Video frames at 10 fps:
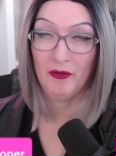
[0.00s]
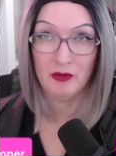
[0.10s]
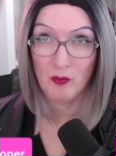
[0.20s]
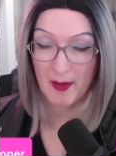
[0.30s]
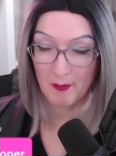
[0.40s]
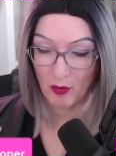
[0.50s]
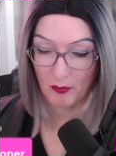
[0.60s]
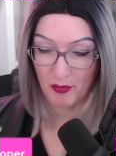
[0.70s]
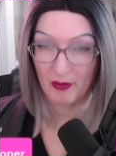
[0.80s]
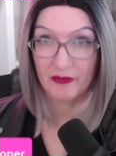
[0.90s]
you write more
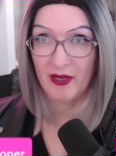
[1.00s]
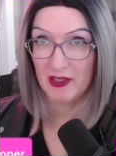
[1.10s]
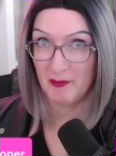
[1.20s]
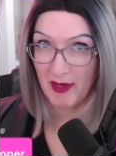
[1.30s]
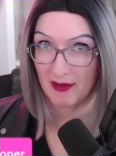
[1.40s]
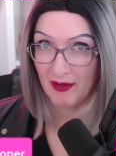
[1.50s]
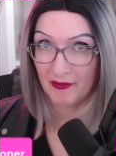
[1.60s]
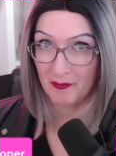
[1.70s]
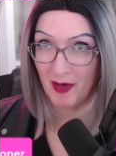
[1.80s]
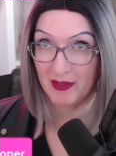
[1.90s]
books and you make
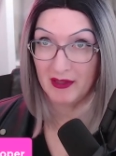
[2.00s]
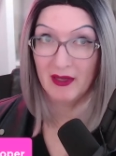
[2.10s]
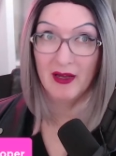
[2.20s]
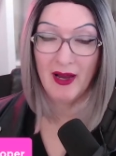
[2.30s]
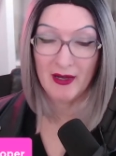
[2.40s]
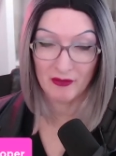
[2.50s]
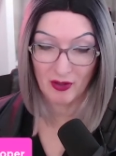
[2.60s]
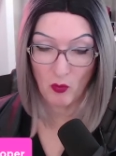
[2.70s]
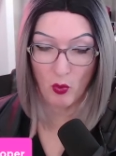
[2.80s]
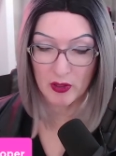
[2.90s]
less money. And you're
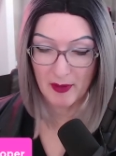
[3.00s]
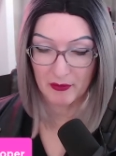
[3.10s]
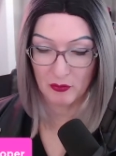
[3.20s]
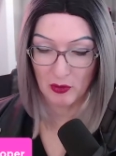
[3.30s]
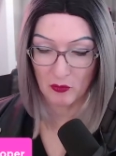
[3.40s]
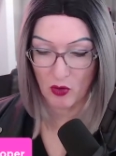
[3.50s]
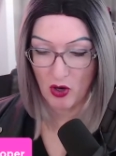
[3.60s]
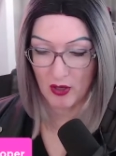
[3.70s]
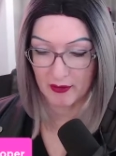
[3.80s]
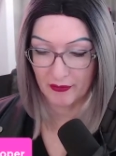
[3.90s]
like, what am I doing
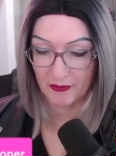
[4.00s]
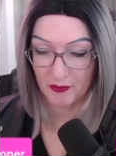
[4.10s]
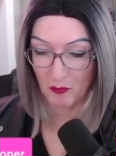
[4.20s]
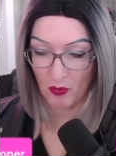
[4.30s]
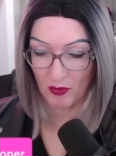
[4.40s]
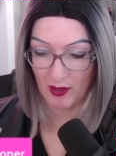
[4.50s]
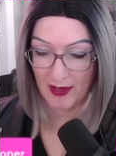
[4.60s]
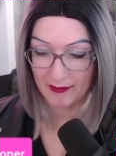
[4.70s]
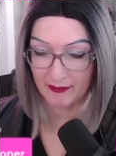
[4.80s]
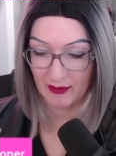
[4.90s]
wrong? This is
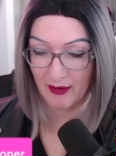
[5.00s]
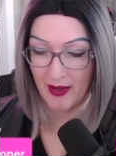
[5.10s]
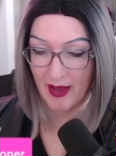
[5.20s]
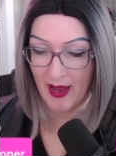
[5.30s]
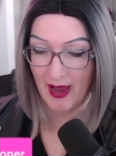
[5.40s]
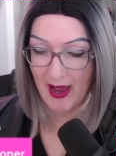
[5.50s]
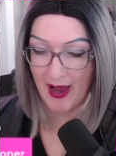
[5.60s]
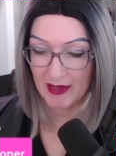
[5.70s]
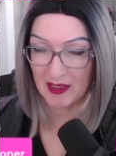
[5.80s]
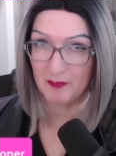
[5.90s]
demoralizing.
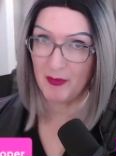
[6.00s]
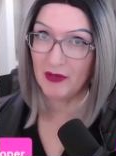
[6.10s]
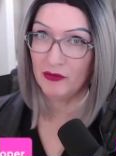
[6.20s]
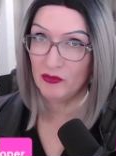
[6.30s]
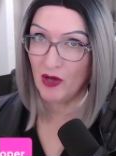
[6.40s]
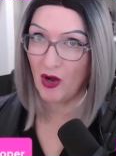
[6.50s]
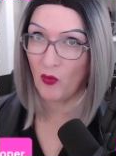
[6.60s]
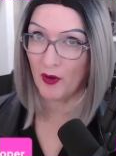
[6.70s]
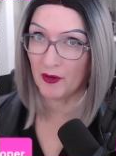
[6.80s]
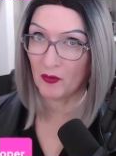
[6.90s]
And it makes you not
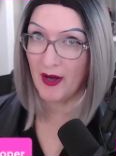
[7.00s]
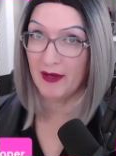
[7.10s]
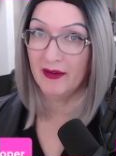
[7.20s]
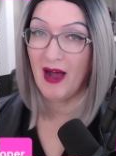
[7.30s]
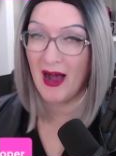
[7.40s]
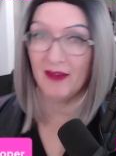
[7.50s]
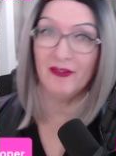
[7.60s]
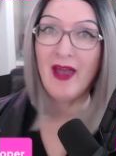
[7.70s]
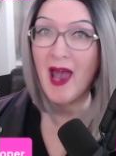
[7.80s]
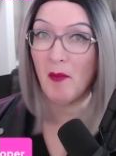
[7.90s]
want to write. I've
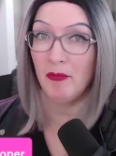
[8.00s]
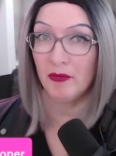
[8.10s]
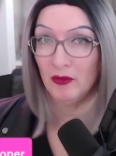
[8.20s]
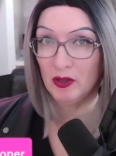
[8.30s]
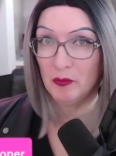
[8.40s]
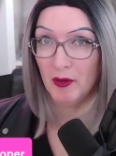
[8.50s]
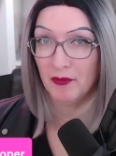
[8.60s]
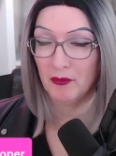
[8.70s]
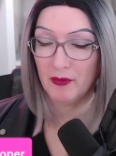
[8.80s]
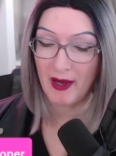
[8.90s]
absolutely been
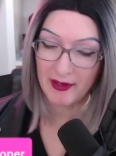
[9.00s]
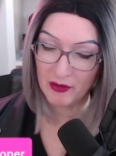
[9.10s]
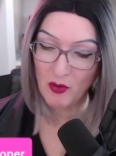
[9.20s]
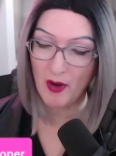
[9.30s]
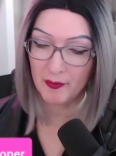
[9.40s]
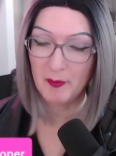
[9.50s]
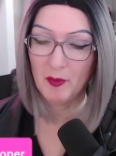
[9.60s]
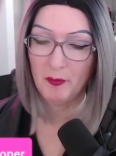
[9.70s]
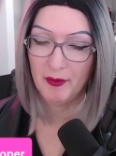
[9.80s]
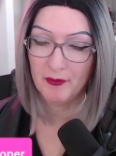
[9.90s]
through that. I know other people
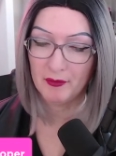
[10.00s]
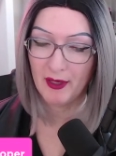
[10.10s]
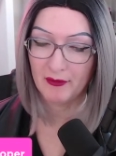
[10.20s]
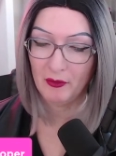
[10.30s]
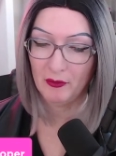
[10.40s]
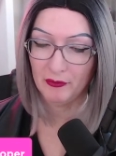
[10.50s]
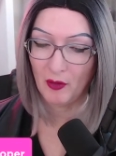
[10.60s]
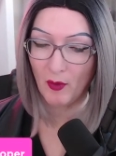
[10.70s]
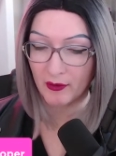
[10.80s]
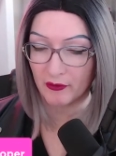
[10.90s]
have been through that too. So I
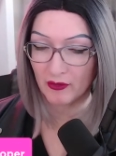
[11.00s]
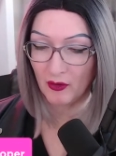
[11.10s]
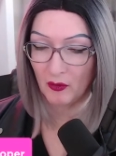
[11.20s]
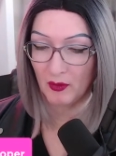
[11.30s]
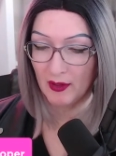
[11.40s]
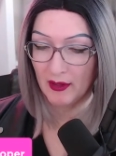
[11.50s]
want to show